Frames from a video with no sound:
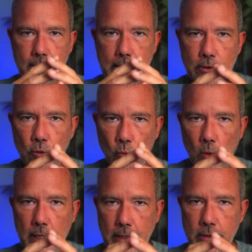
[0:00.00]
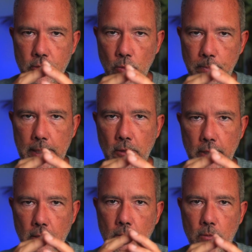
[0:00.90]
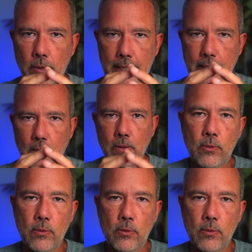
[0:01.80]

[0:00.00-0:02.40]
into one superior radio.